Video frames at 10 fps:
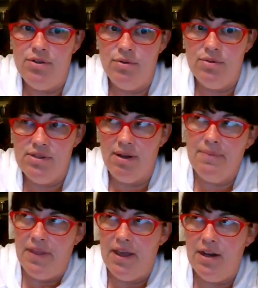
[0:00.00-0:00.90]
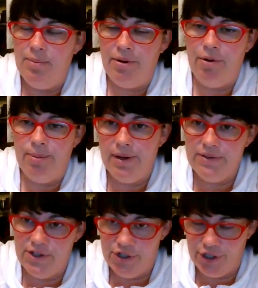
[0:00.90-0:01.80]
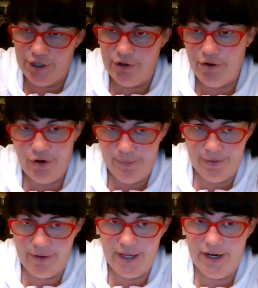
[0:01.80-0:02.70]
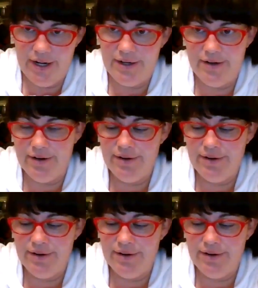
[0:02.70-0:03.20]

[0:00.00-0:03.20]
do something inappropriate that you're going to go home and write it on